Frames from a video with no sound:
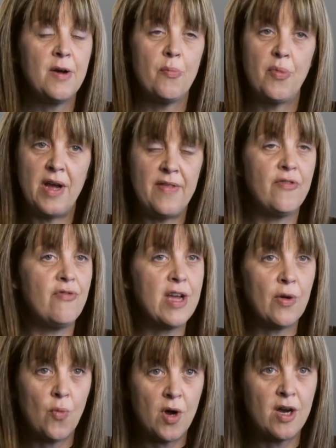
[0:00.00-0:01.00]
But in the
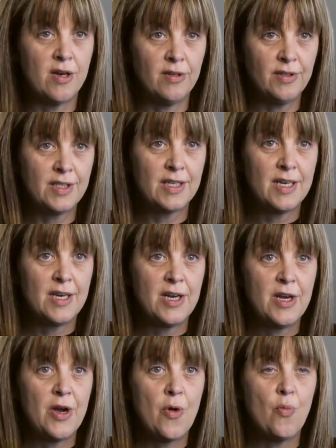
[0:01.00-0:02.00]
real world,
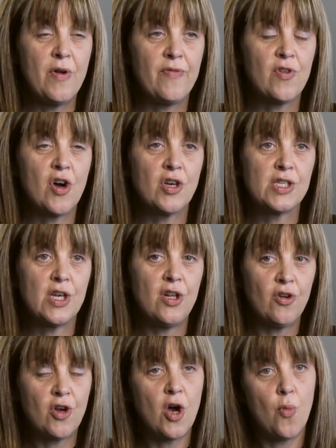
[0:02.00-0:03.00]
we've got to
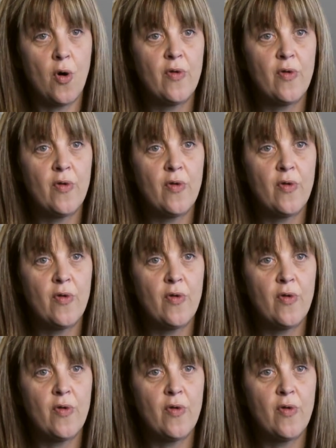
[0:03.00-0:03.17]
look at what